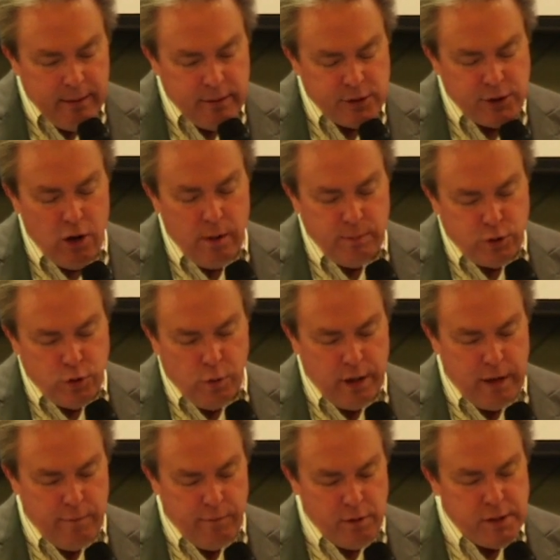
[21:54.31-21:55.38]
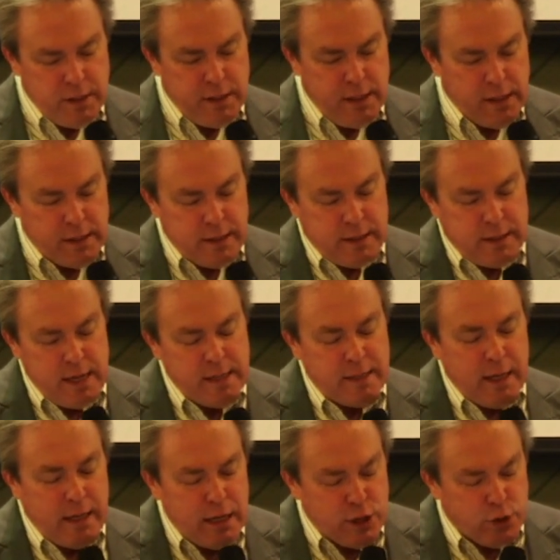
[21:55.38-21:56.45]
Psalm 20, verse 6 says
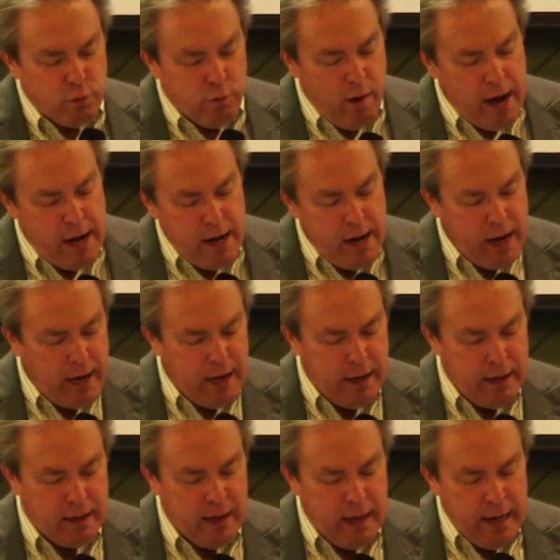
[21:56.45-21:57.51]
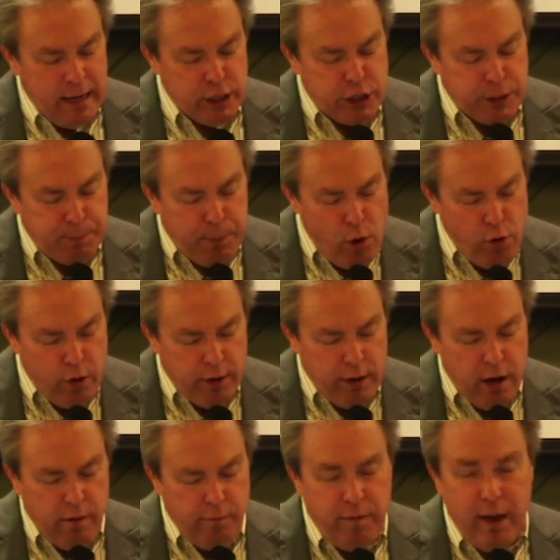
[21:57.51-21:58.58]
that his right hand is spoken
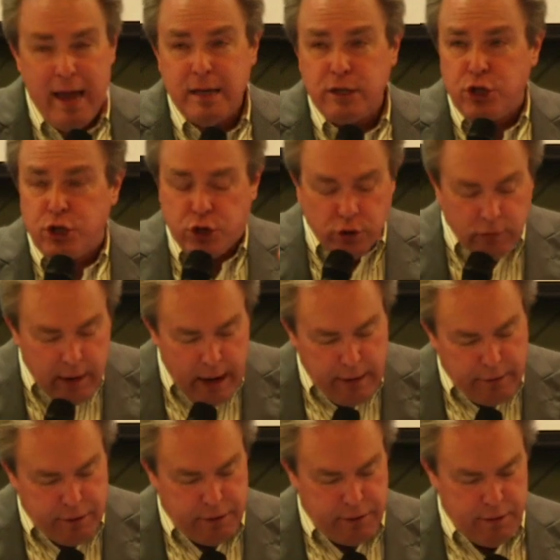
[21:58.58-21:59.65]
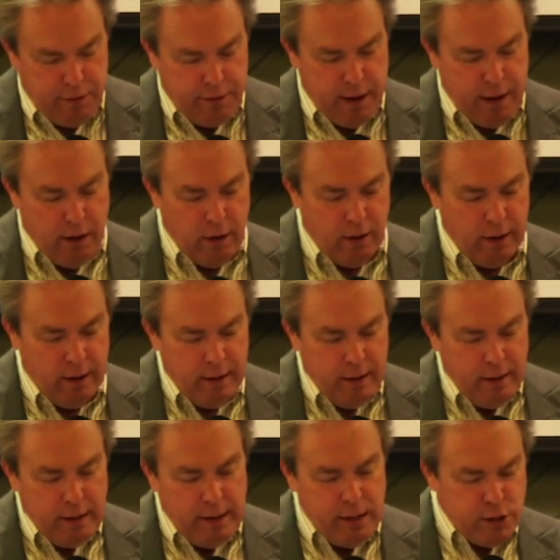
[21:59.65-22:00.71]
of as strength there.
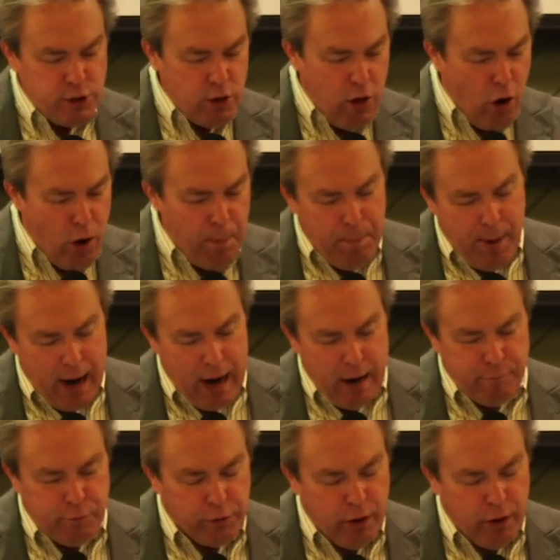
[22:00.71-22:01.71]
He is all powerful.